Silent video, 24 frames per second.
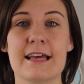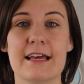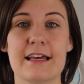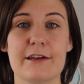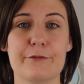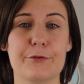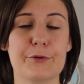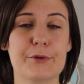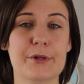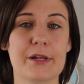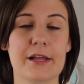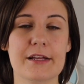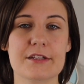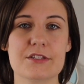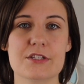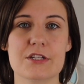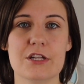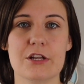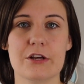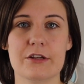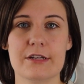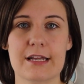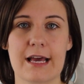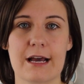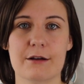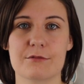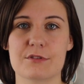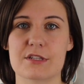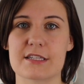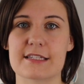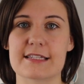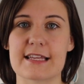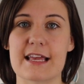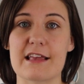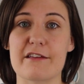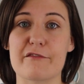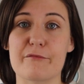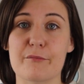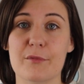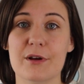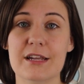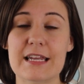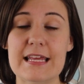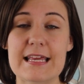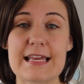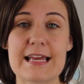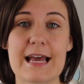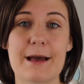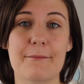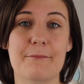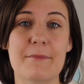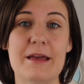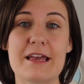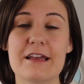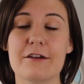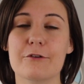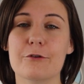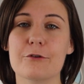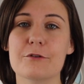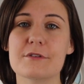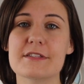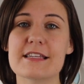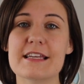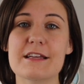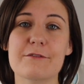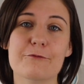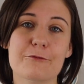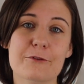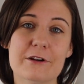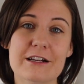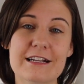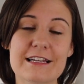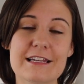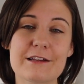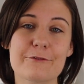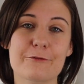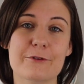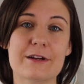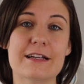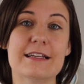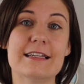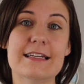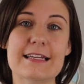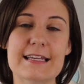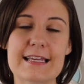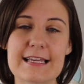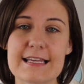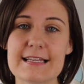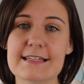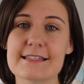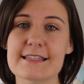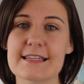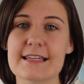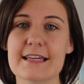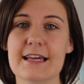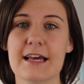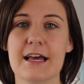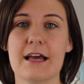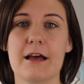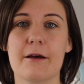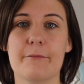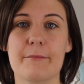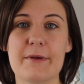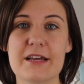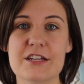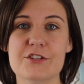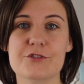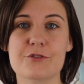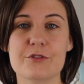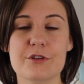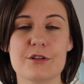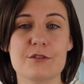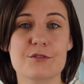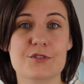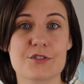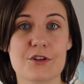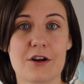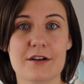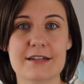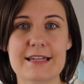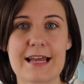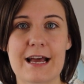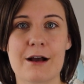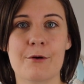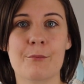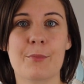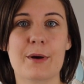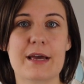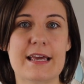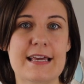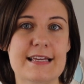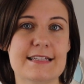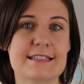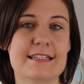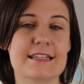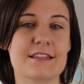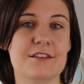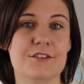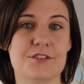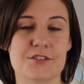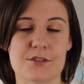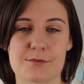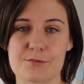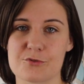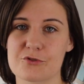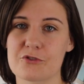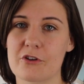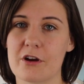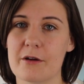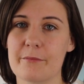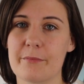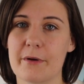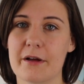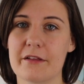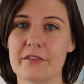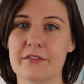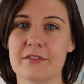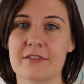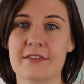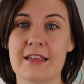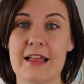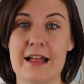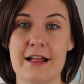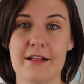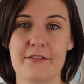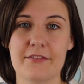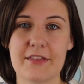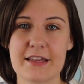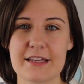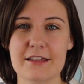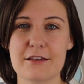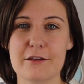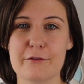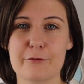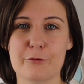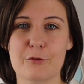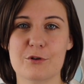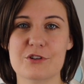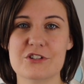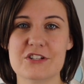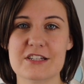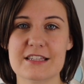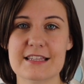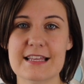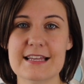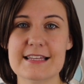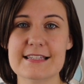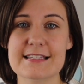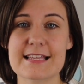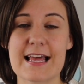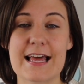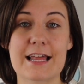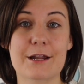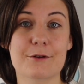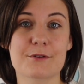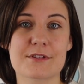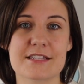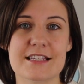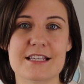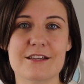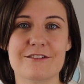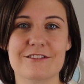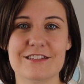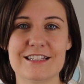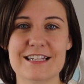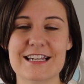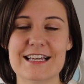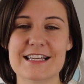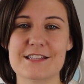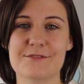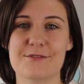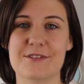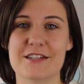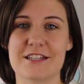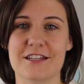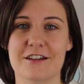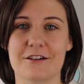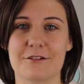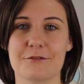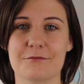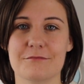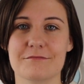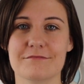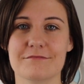If you'd like to learn how to save money and make cruising really, really easy, make sure you start now by hitting the subscribe button. Thank you for watching this, and I'll see you in the next video.